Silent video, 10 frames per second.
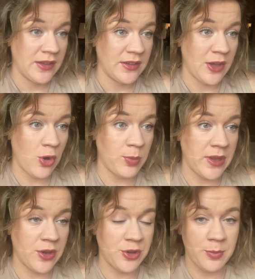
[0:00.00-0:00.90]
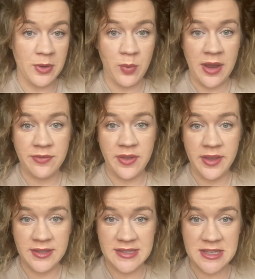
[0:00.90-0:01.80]
OB or your midwife
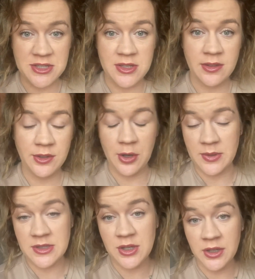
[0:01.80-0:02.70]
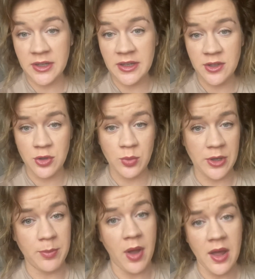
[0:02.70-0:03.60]
says, you know, is good. Do what
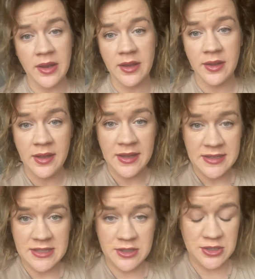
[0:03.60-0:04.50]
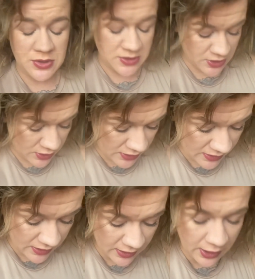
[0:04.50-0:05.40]
your body tells you is
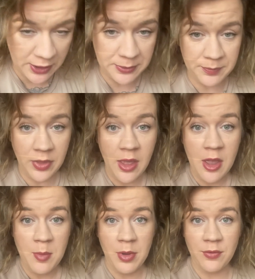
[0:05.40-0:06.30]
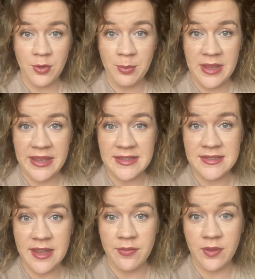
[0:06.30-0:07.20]
good. But for me, it's
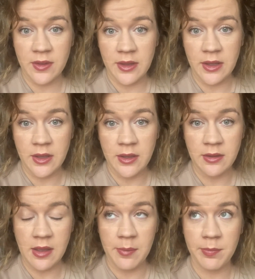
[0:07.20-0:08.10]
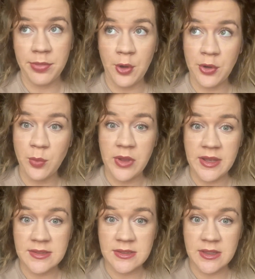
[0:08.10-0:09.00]
definitely, I'm 30
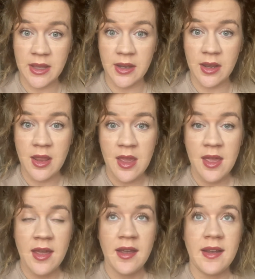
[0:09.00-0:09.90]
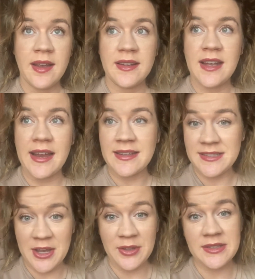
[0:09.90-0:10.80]
weeks and I can
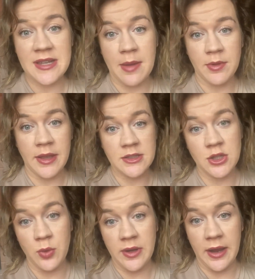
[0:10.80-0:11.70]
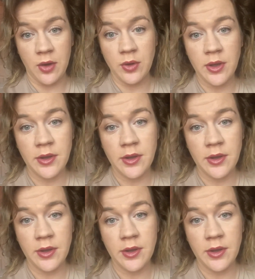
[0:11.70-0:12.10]
tell it's time to like slow it down.